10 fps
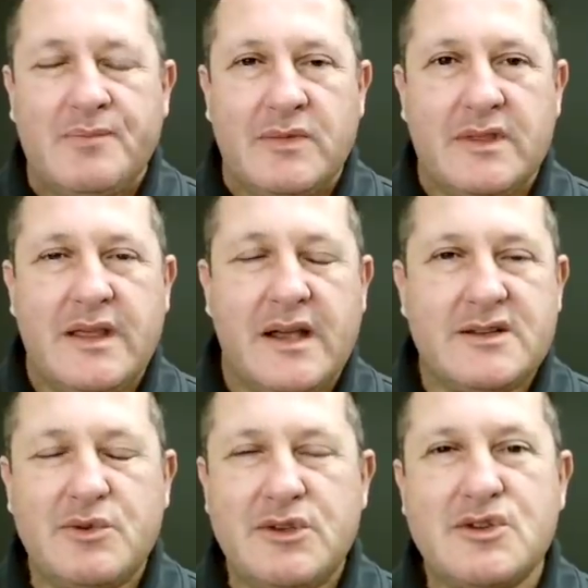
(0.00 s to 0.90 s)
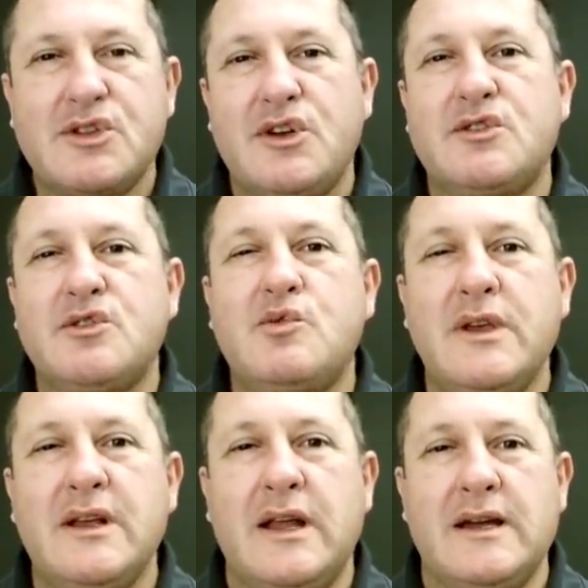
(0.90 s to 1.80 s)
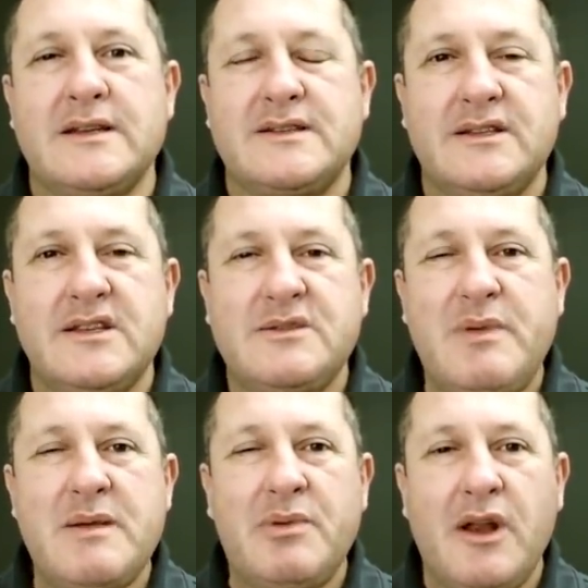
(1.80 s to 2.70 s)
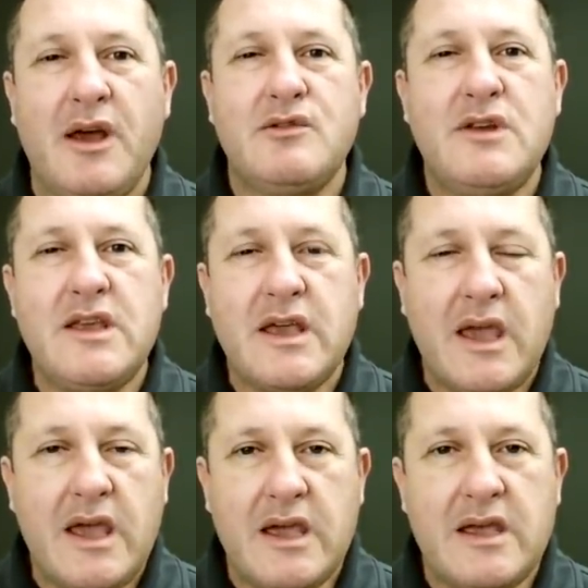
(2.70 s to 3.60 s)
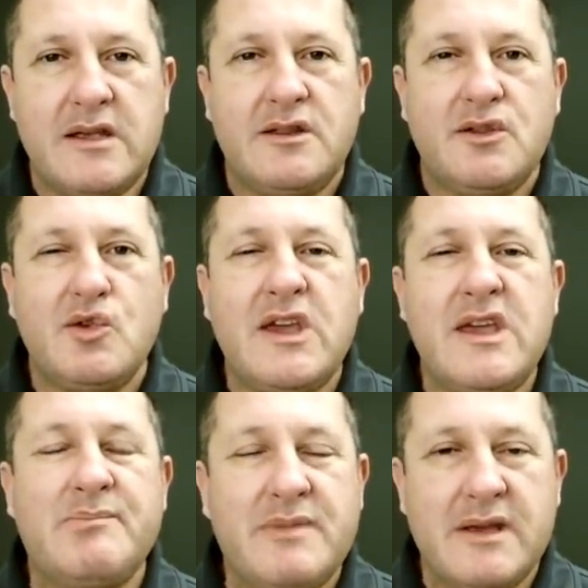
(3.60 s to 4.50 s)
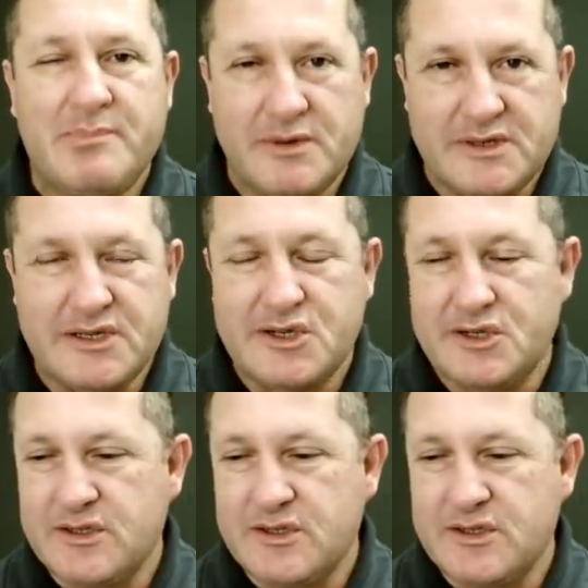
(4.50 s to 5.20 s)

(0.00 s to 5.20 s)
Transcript: that's when you start to realize that these people only care to keep their positions.